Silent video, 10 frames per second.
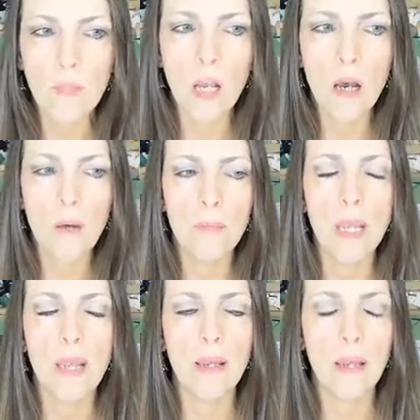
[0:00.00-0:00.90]

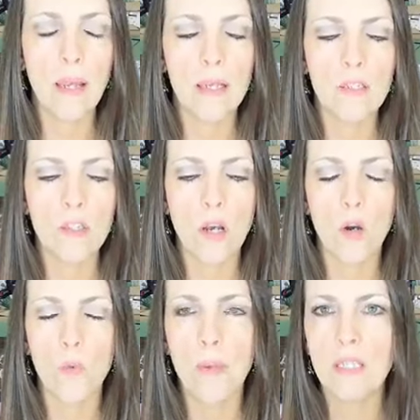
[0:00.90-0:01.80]
And
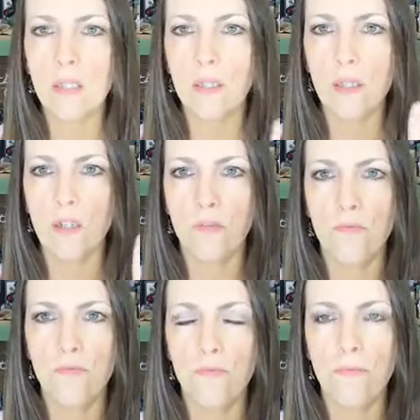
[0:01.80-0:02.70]
so basically there's
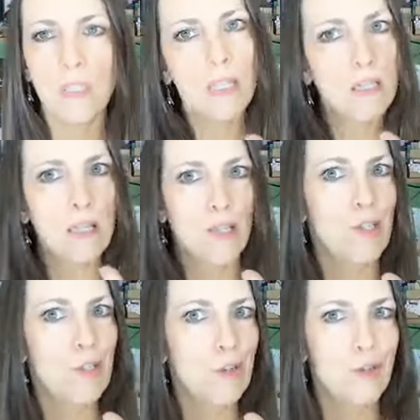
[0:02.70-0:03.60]
6 things
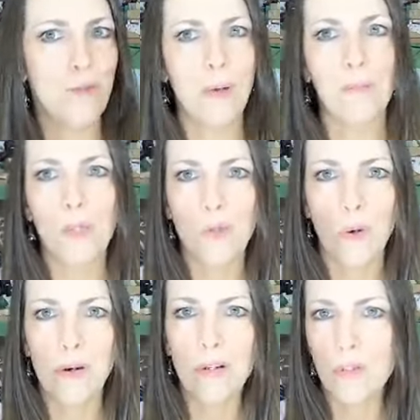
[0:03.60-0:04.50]
to choose from.
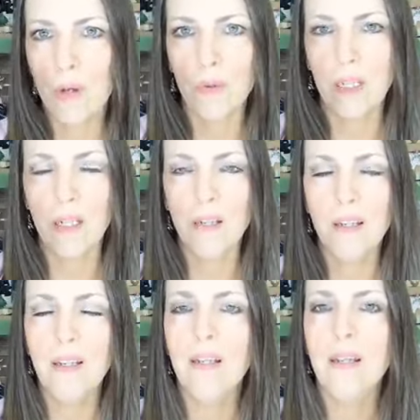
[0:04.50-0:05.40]
Tutorials only,
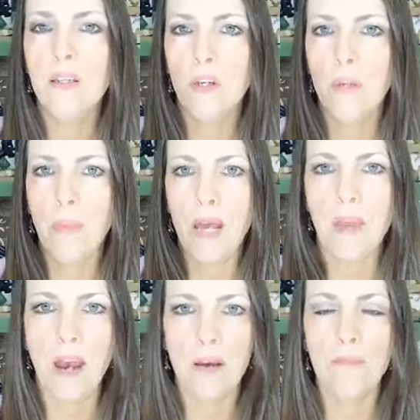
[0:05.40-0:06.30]
you can buy
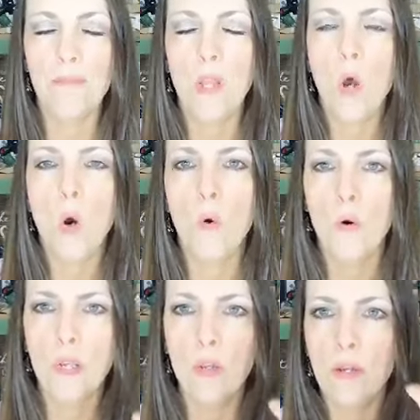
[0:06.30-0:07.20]
that,
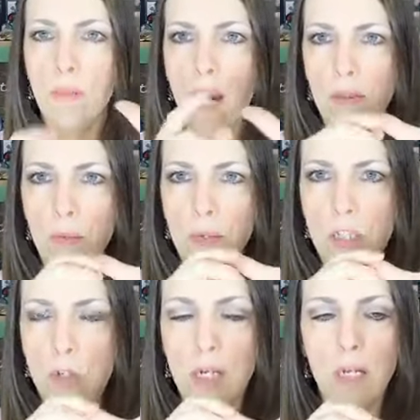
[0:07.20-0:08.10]
or you can buy the
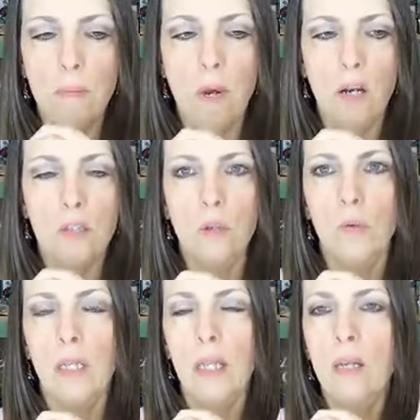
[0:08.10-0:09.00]
Retreat in a Box
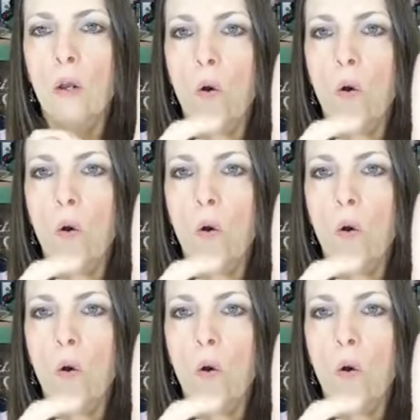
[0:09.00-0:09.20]
only,